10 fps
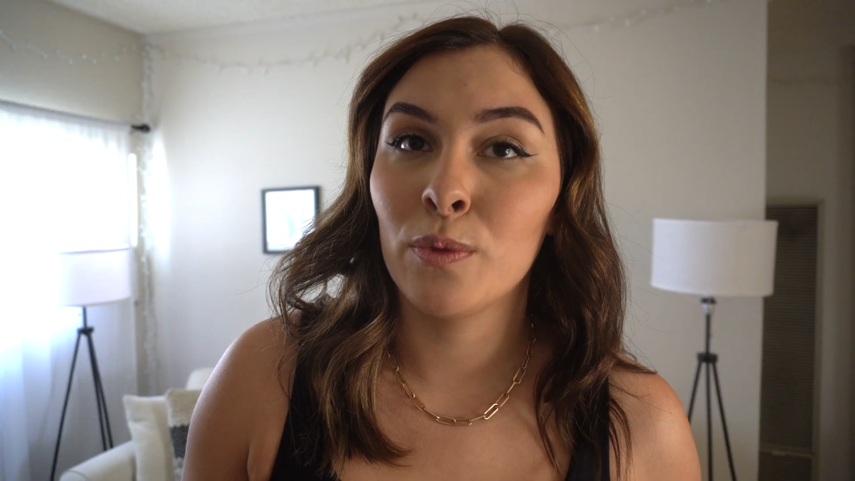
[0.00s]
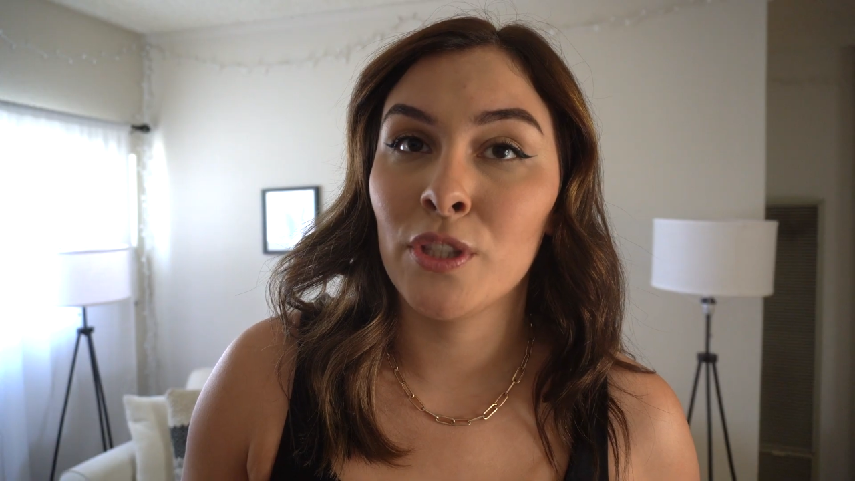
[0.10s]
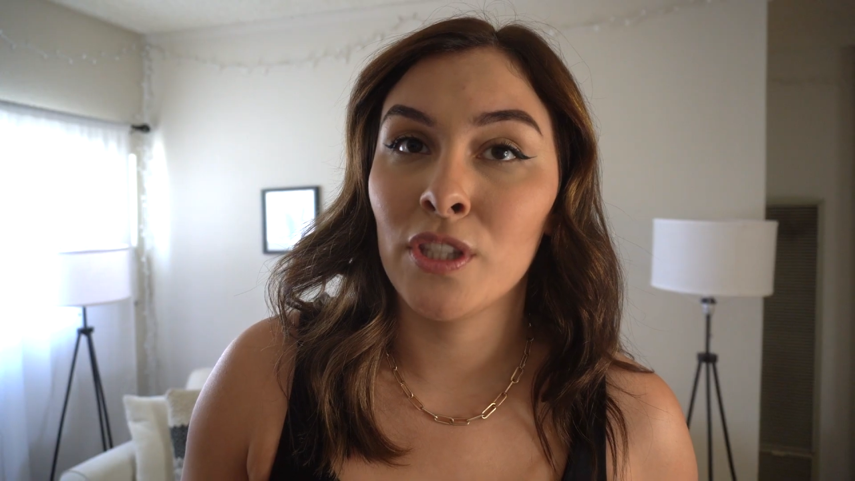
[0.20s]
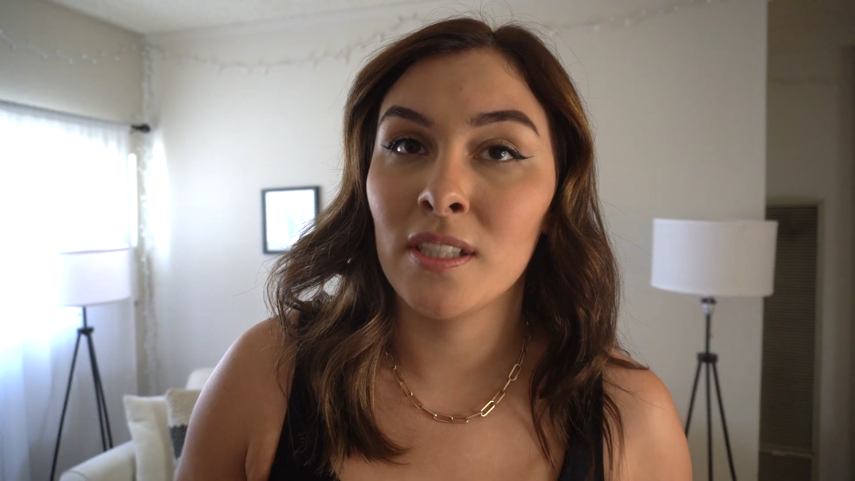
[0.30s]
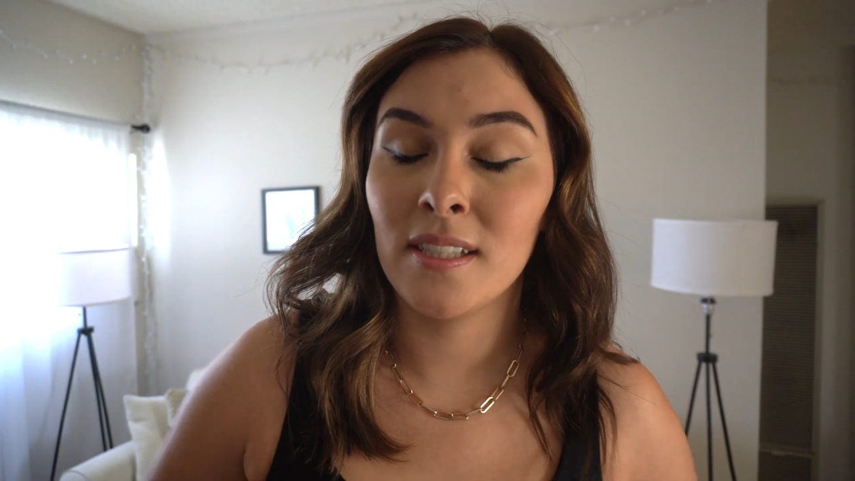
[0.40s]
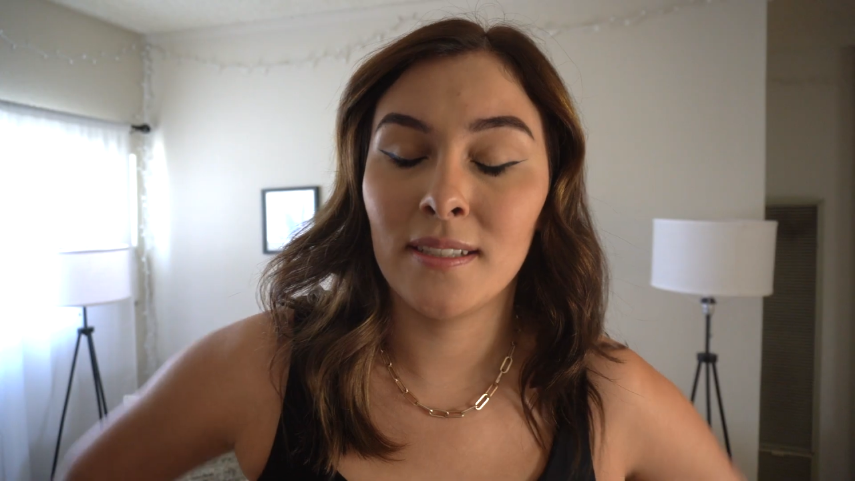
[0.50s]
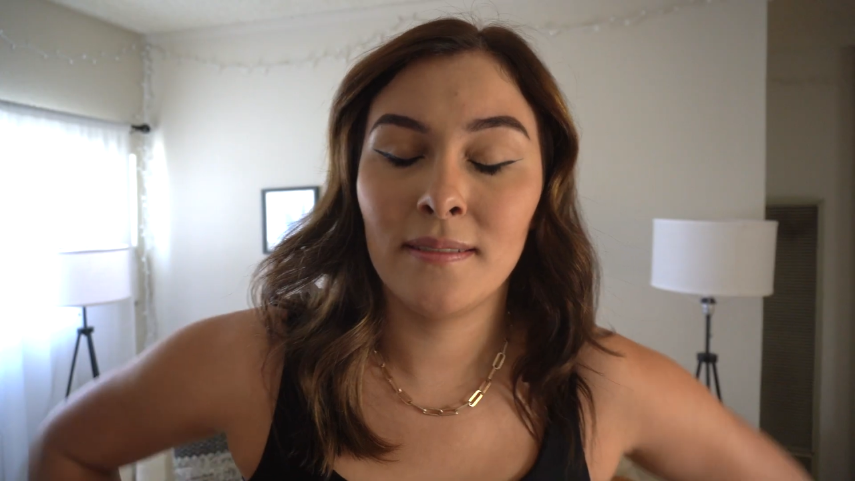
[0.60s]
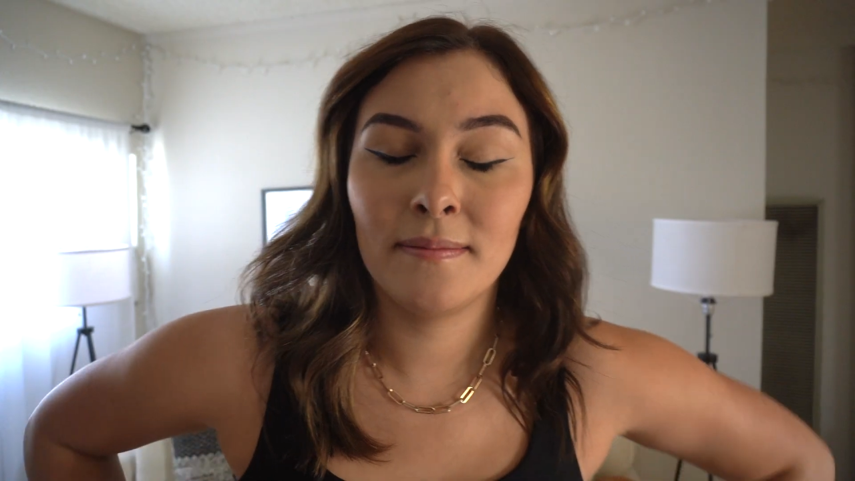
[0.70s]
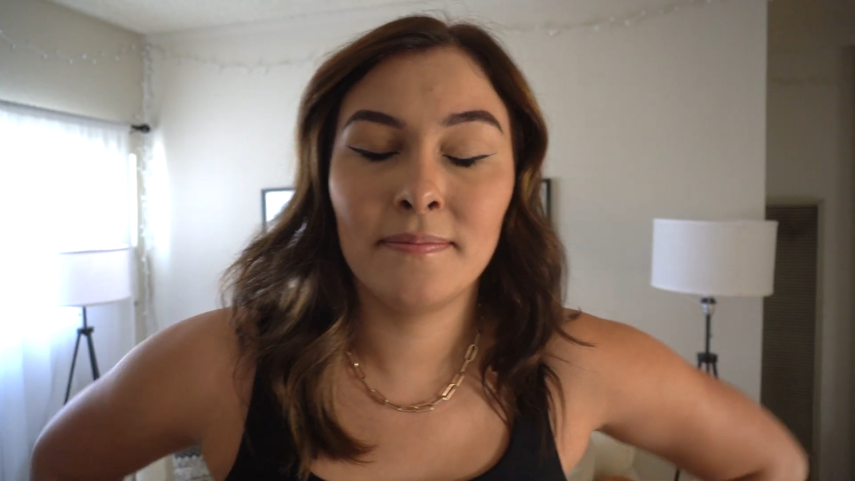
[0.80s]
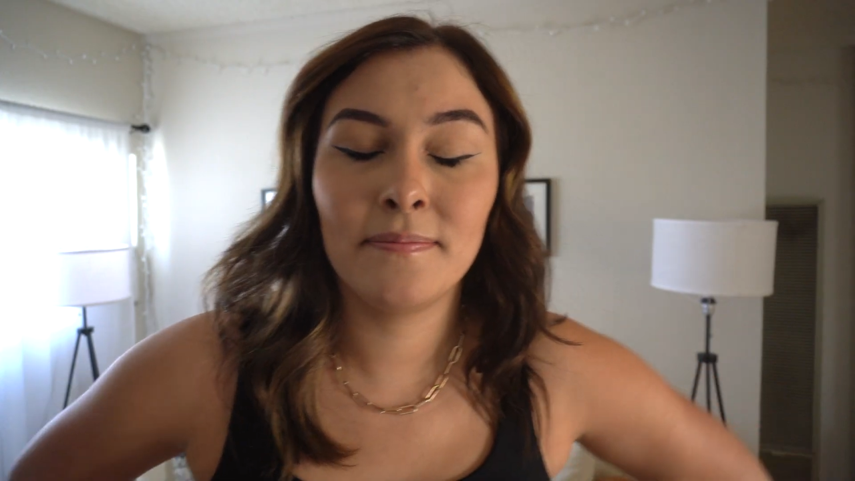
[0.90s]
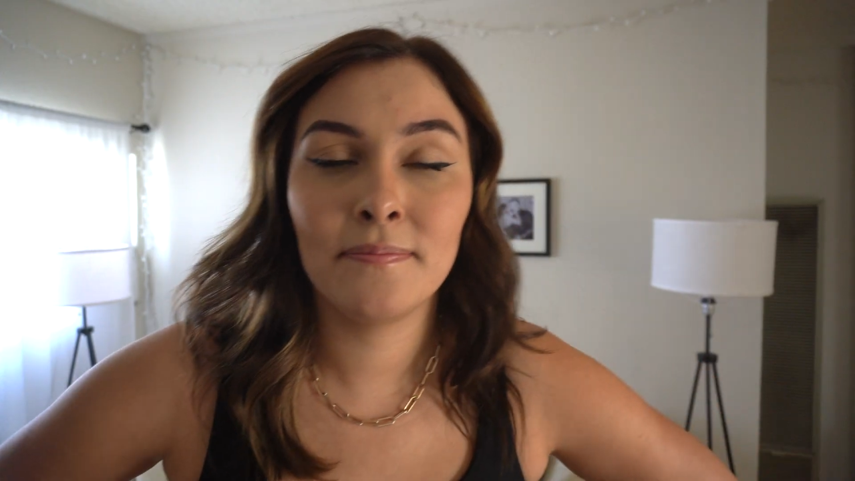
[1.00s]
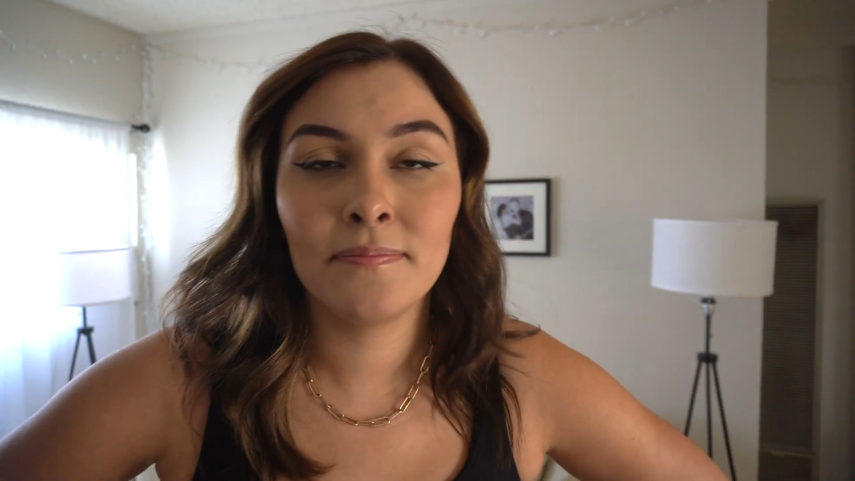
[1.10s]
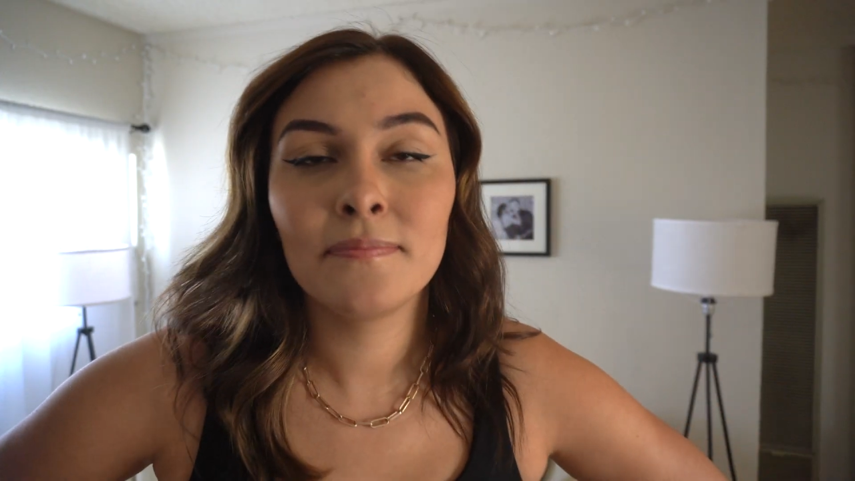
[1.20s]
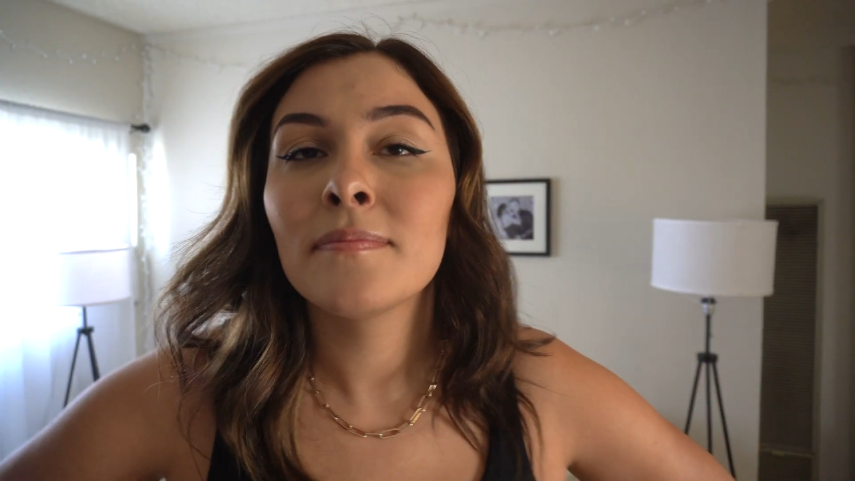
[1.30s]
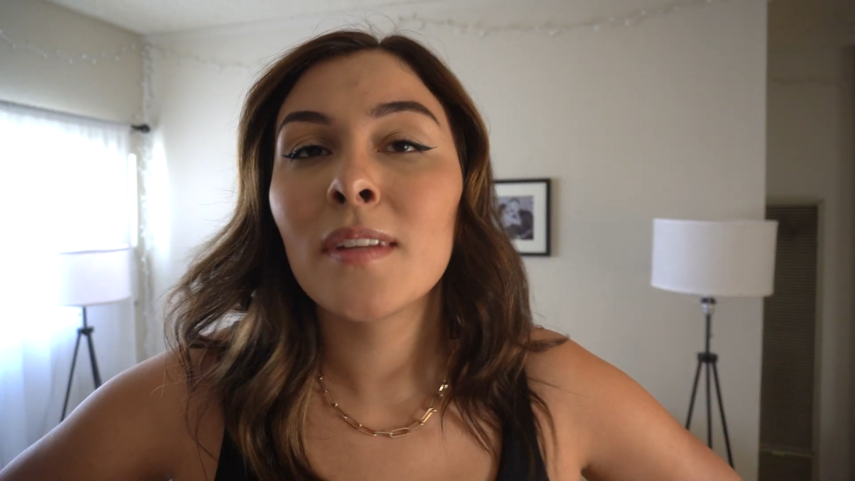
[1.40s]
which is
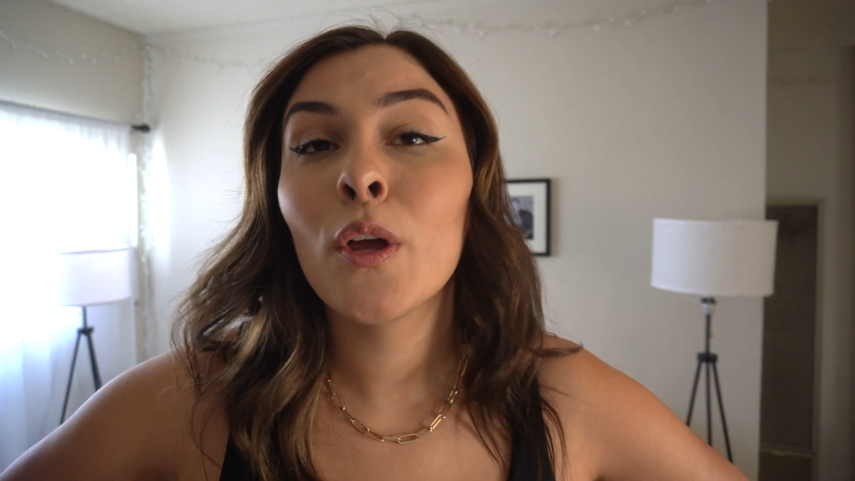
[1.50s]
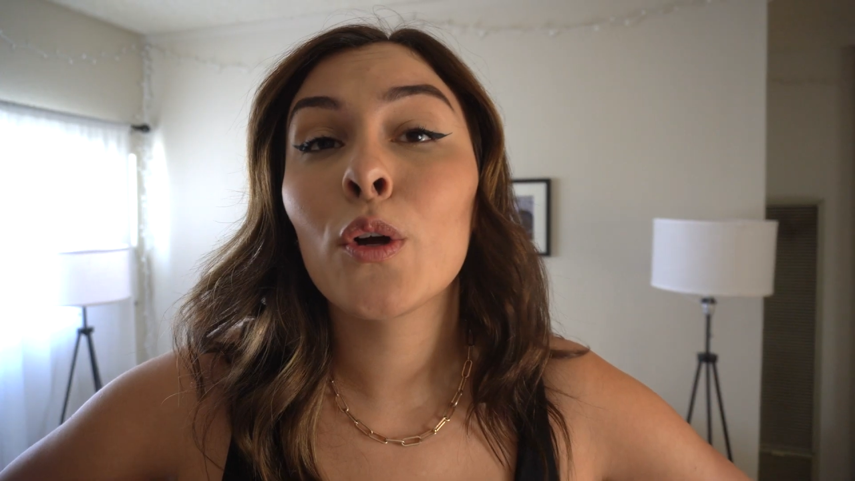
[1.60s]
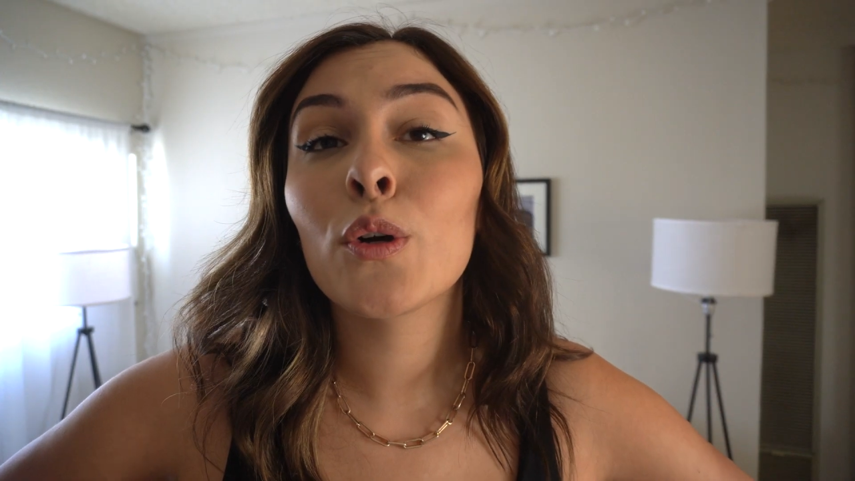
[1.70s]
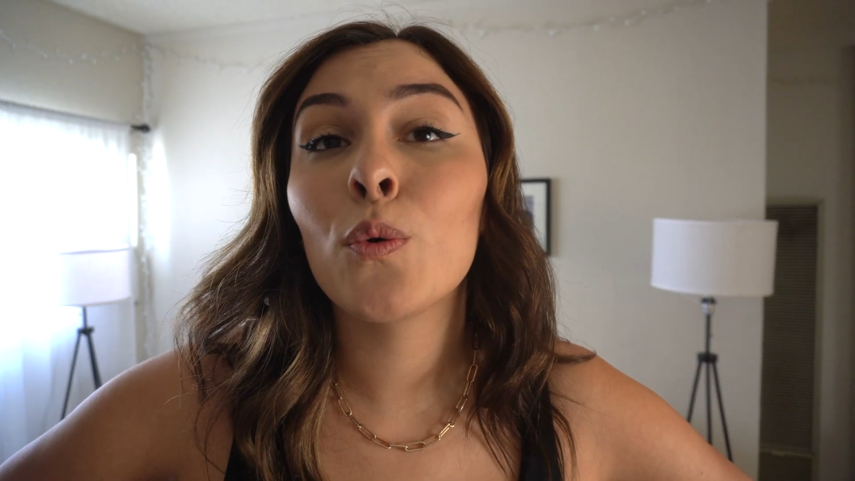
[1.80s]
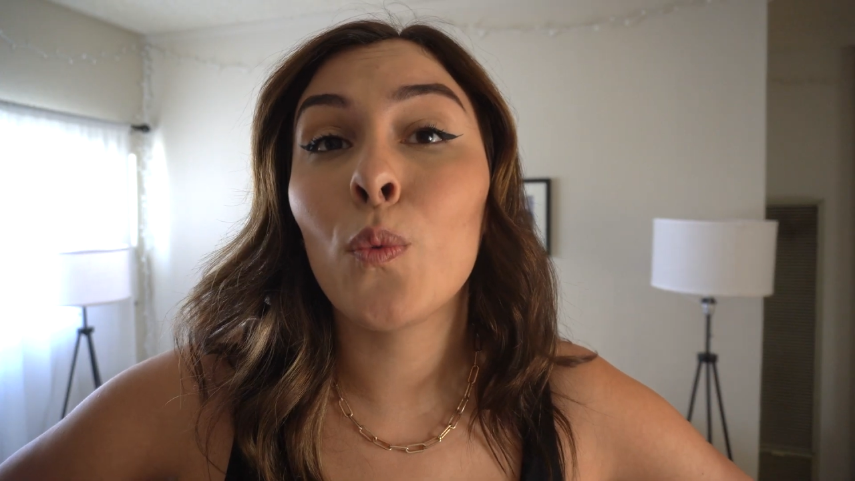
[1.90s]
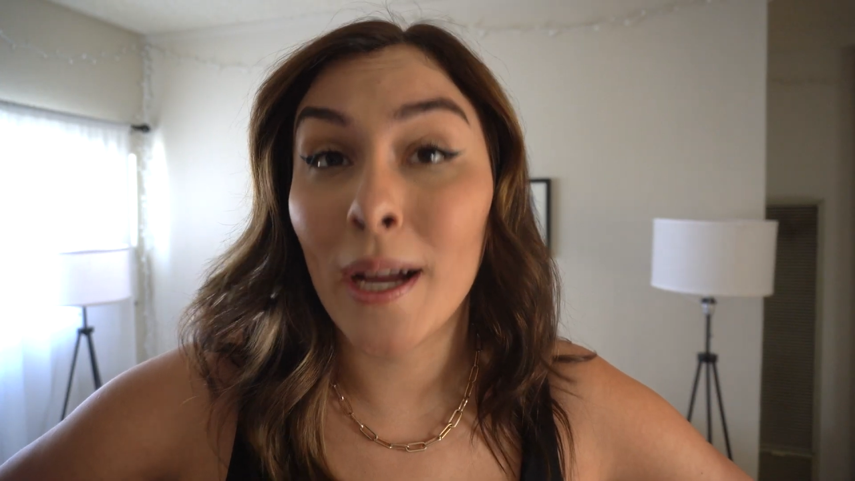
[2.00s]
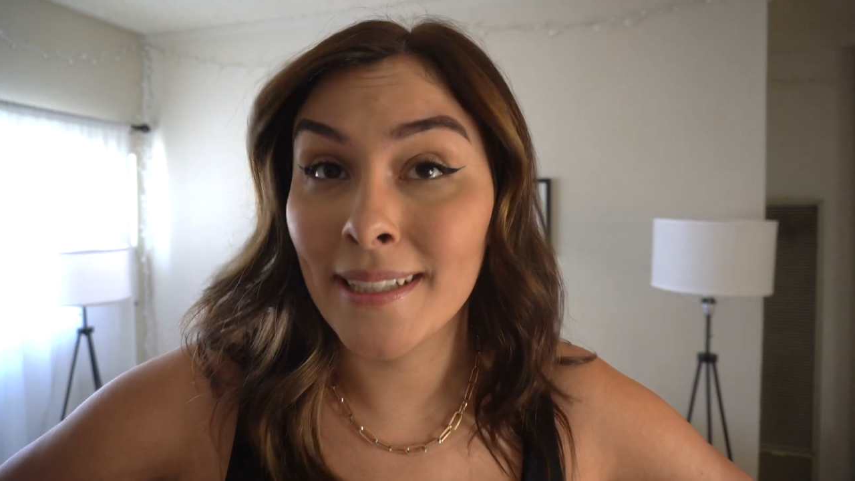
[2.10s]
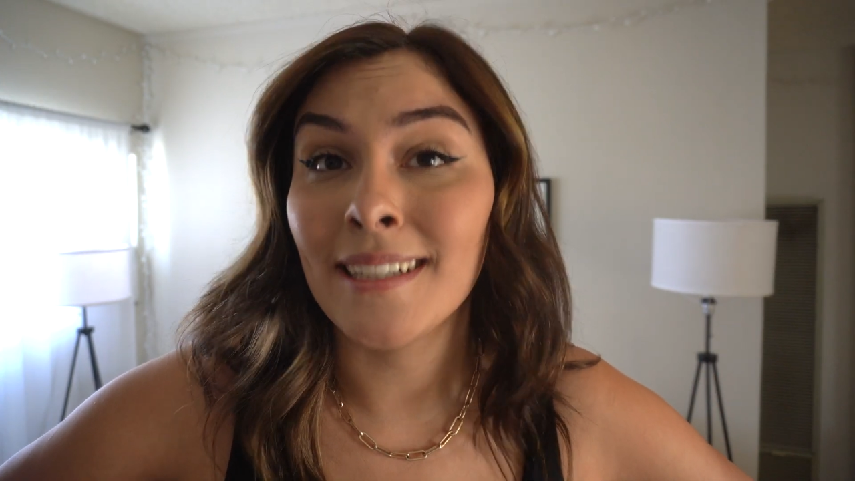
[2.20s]
quite